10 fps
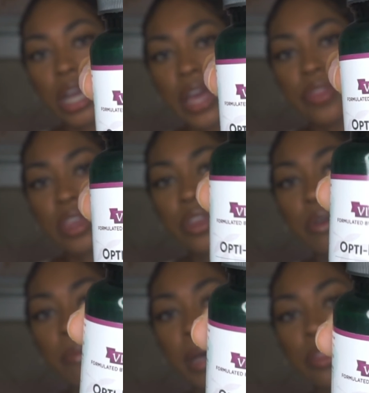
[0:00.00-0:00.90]
I think they
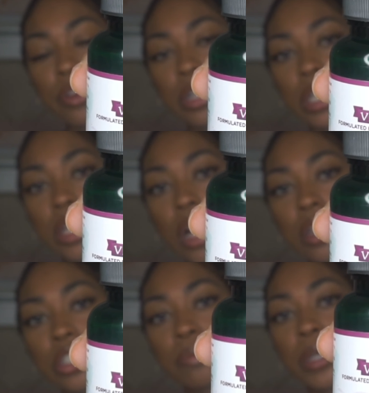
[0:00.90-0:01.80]
were about
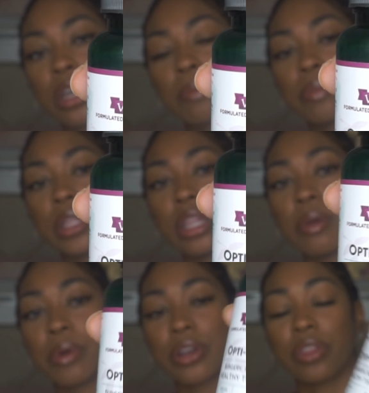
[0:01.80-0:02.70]
$30, but completely
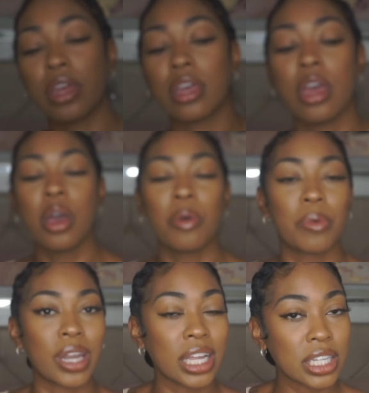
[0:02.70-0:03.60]
worth it.
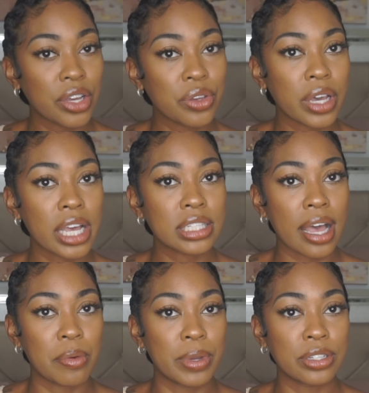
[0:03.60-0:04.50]
When I tell you guys,
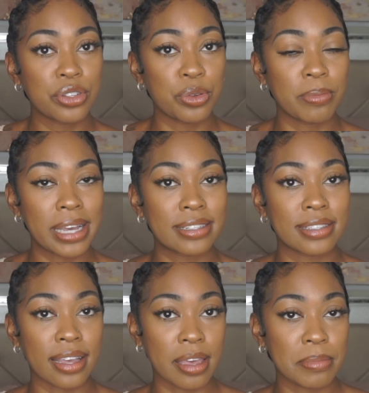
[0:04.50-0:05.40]
I went to my
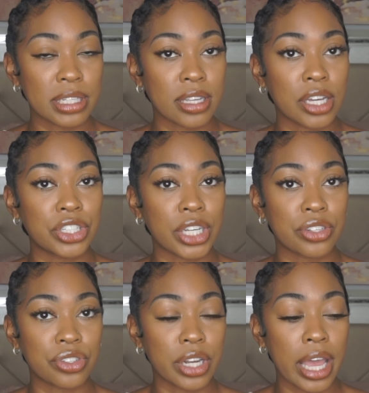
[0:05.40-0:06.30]
second massage
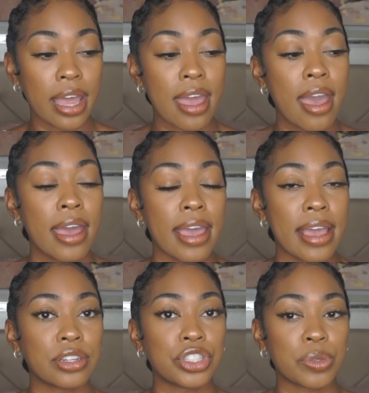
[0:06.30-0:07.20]
yesterday
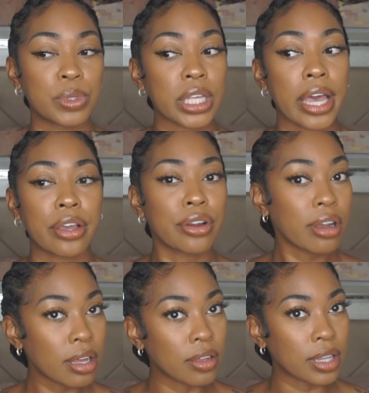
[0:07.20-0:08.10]
and she was like,
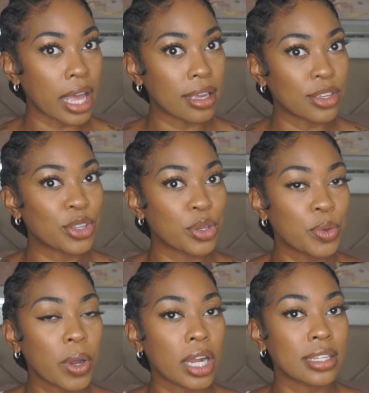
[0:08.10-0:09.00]
girl, like
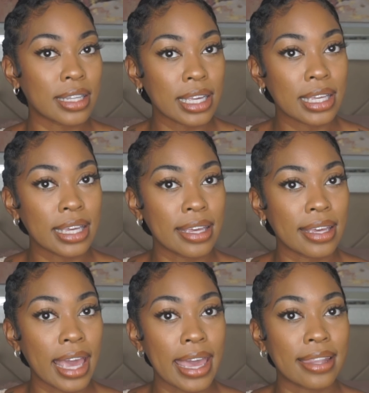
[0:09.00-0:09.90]
you are
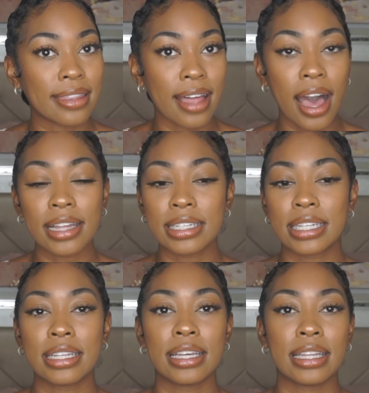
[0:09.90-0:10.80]
looking a
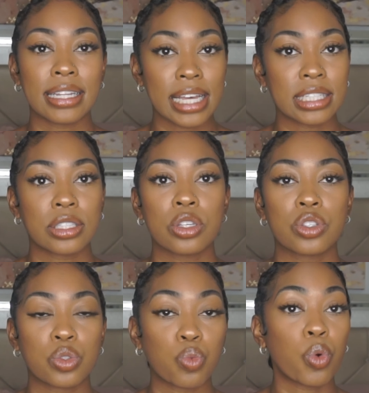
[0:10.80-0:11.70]
lot less
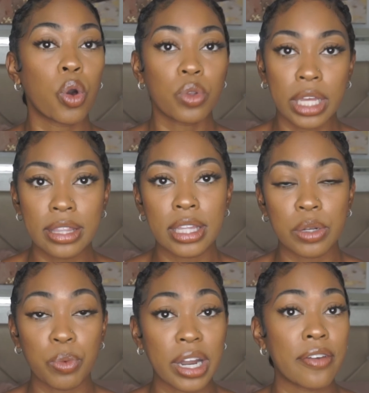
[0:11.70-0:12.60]
swollen
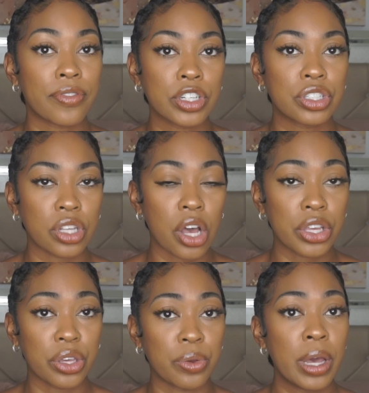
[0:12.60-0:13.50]
than when I first saw
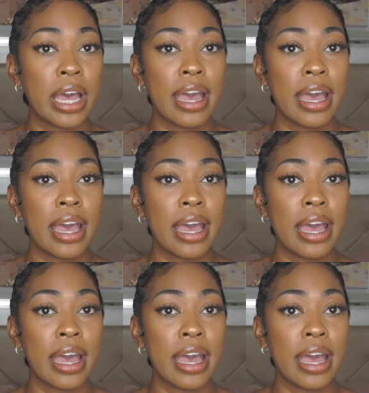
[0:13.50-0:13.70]
you.